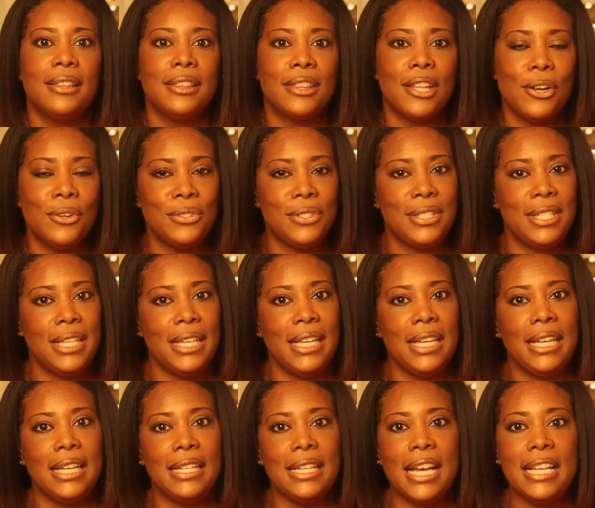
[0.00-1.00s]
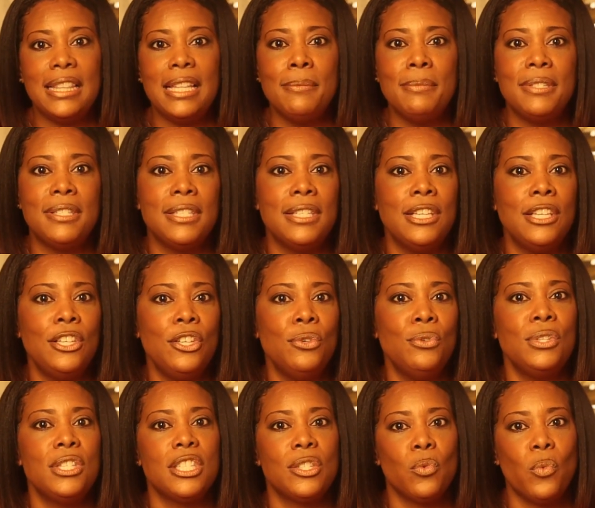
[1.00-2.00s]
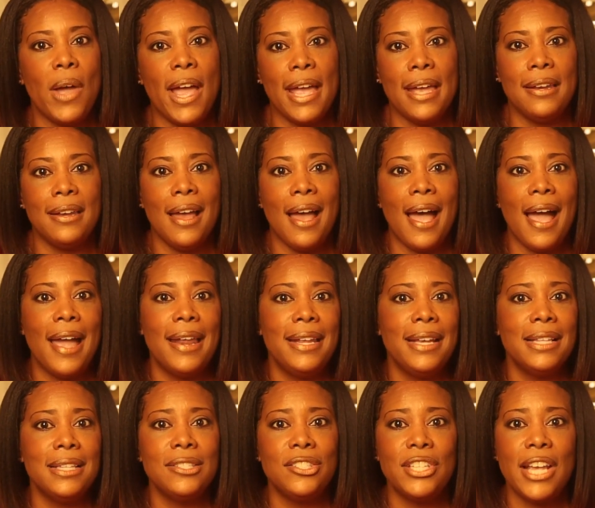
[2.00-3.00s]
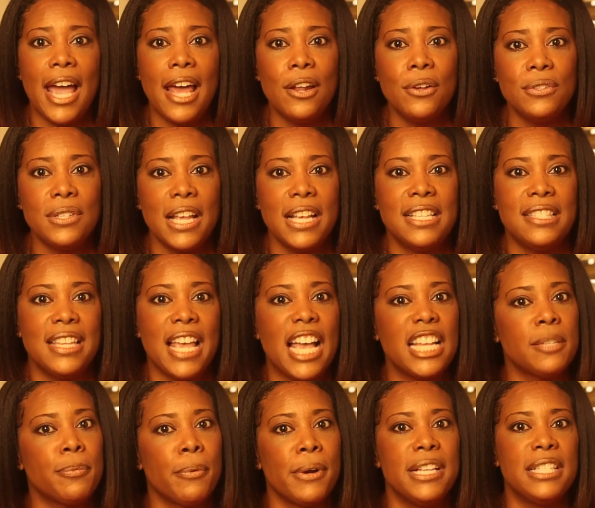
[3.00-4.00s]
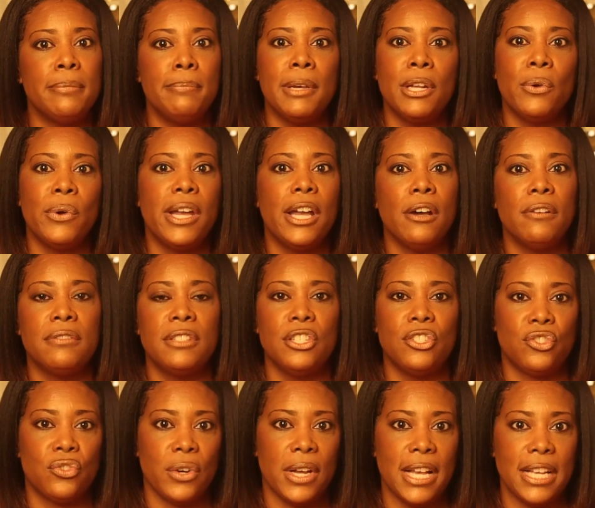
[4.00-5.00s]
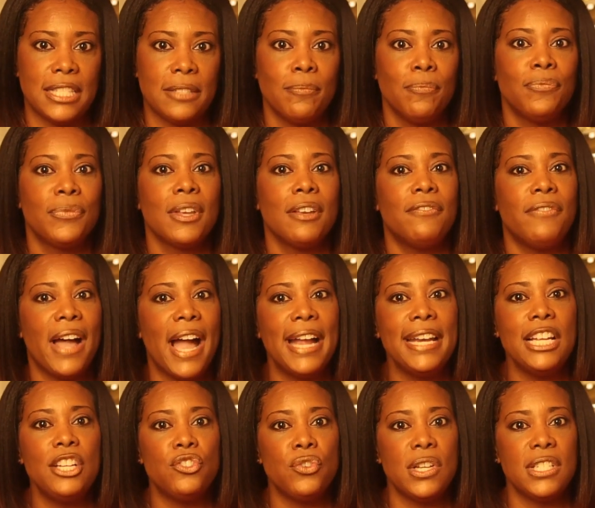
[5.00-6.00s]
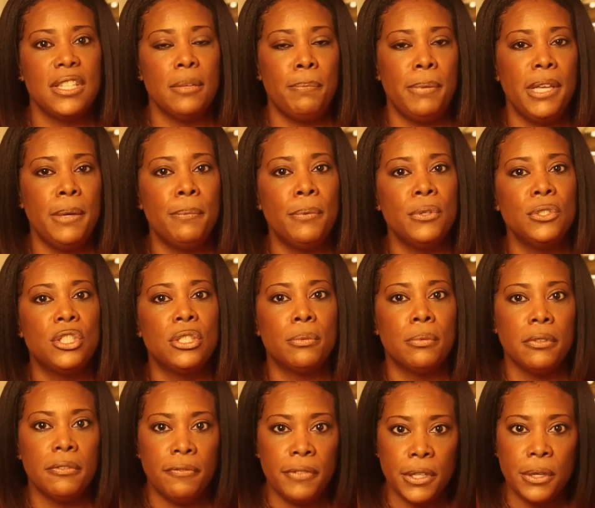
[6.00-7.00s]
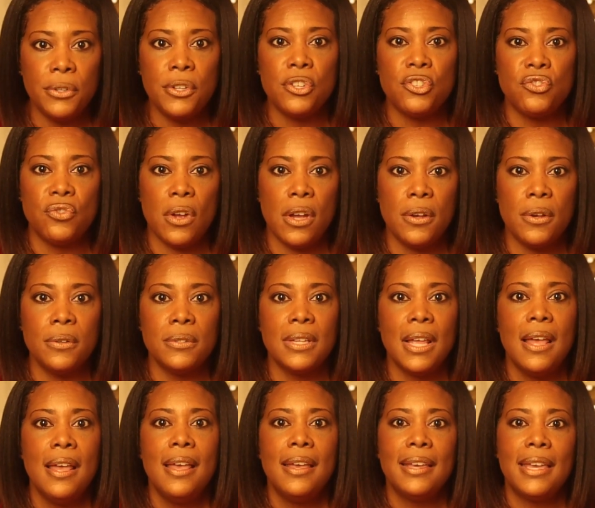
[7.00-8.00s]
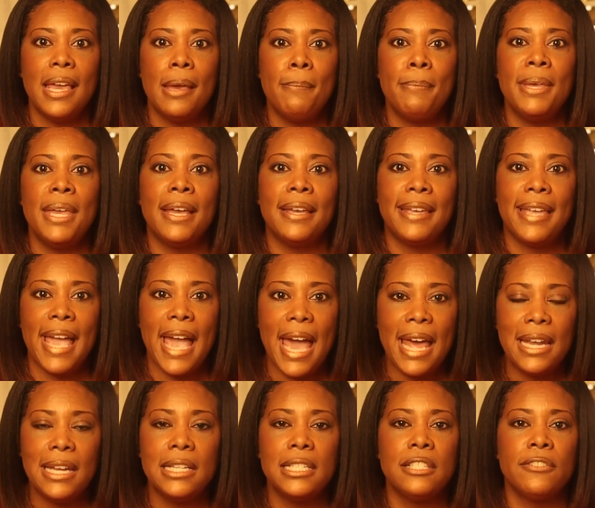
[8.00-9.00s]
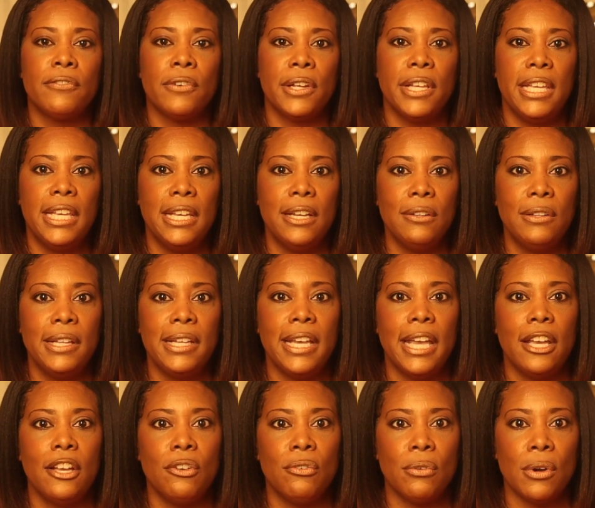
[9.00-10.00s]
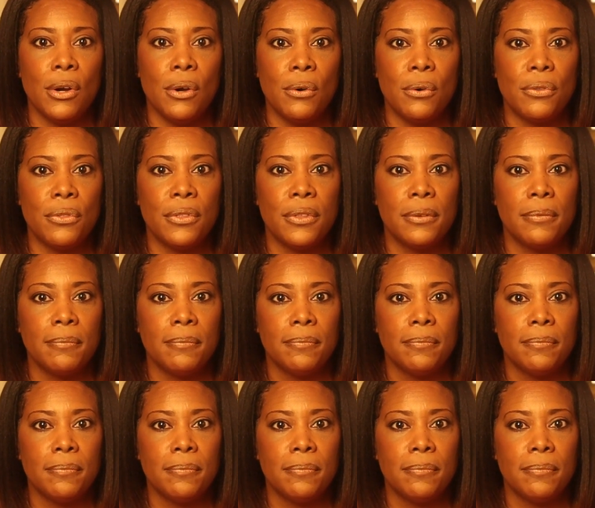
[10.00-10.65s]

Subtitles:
13. Let them see you sweat. Hiding in the shadows exacerbates mental health distress. Finding trusted people to reveal your struggles can be a catalyst for healing and growth.